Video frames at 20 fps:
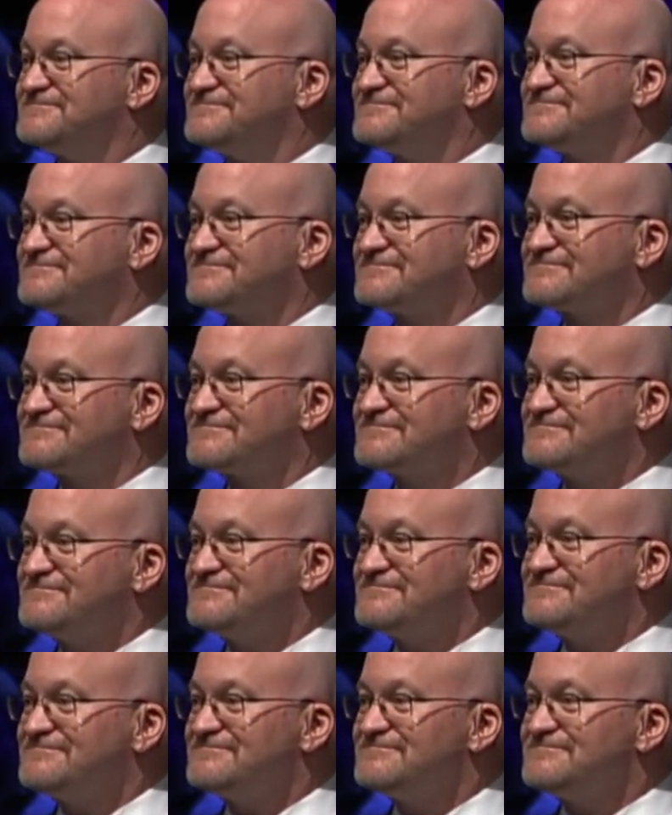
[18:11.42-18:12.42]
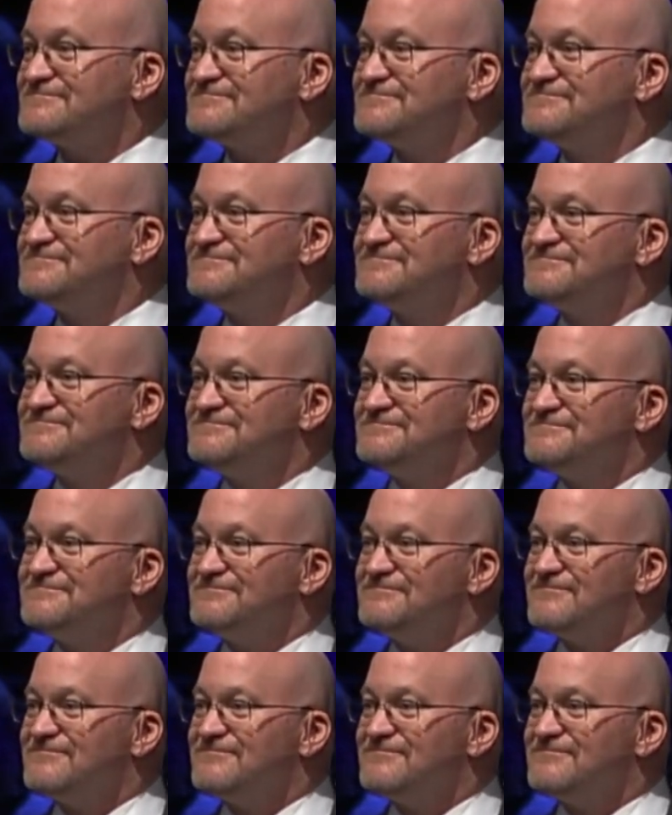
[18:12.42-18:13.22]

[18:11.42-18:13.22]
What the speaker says: (silence)